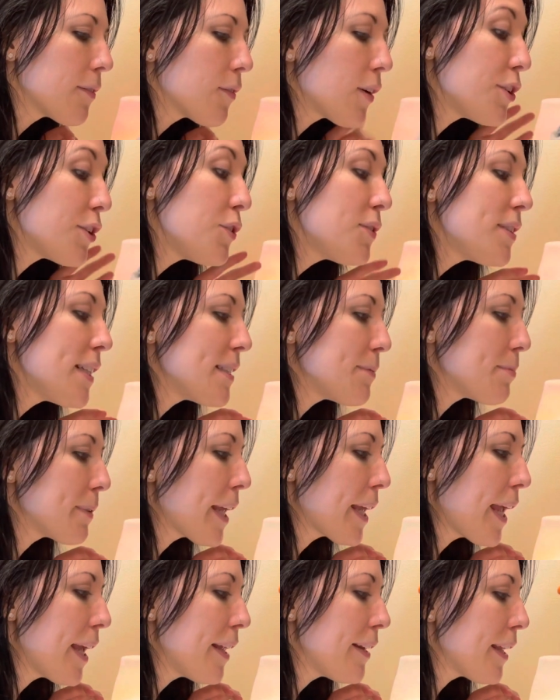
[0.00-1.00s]
Well, I do see some
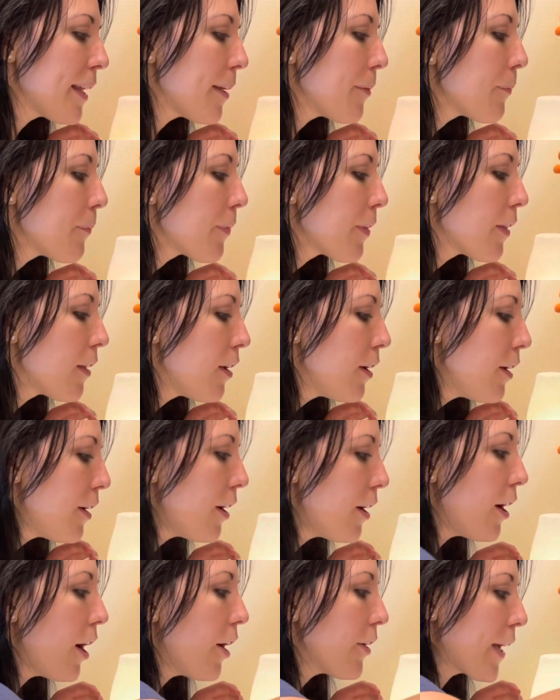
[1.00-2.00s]
candy.
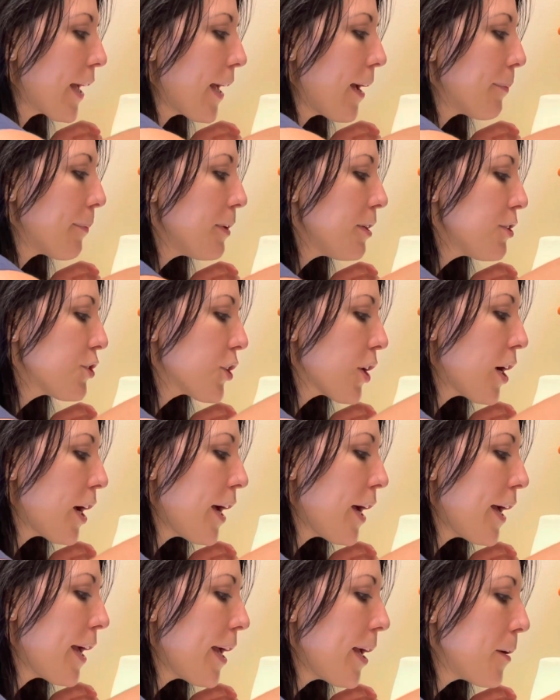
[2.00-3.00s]
Okay, I'm gonna
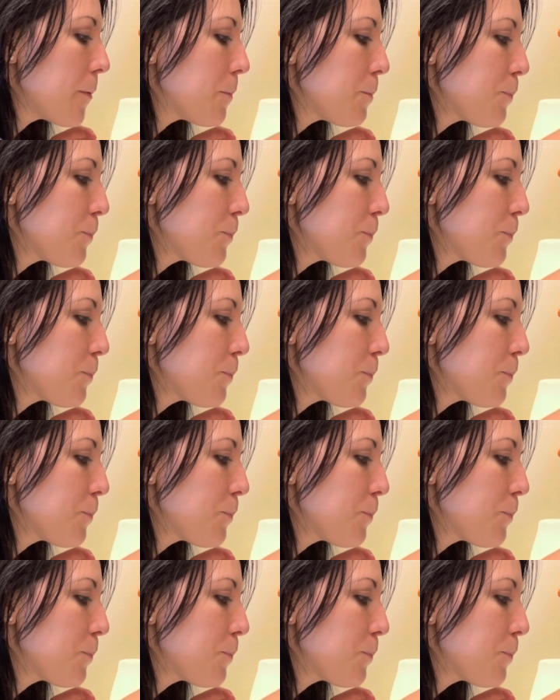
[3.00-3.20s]
try.